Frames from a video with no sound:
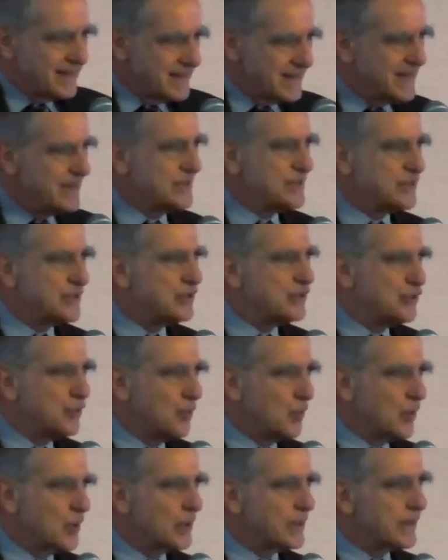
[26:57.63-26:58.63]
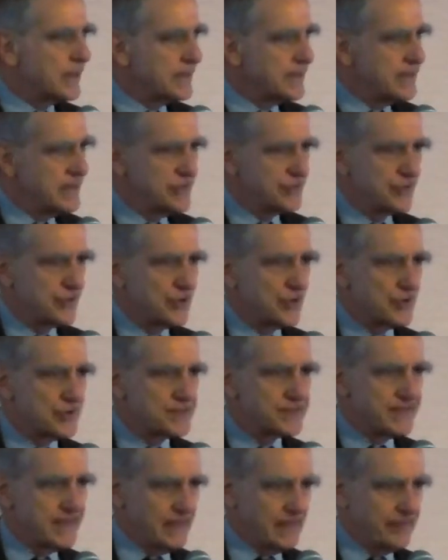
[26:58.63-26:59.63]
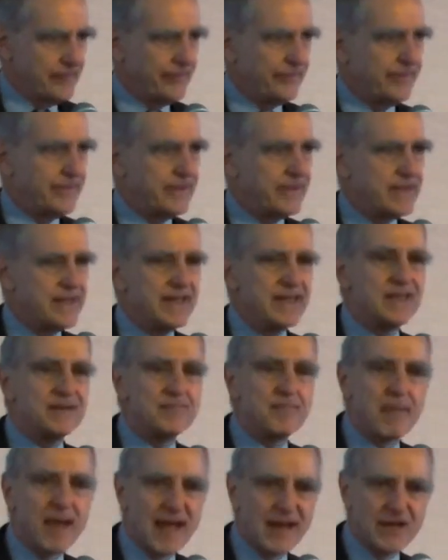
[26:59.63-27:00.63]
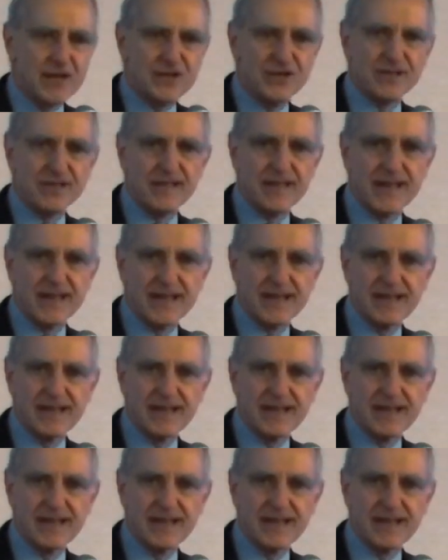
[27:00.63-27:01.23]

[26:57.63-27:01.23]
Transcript: needs to do work on his or herself in managing that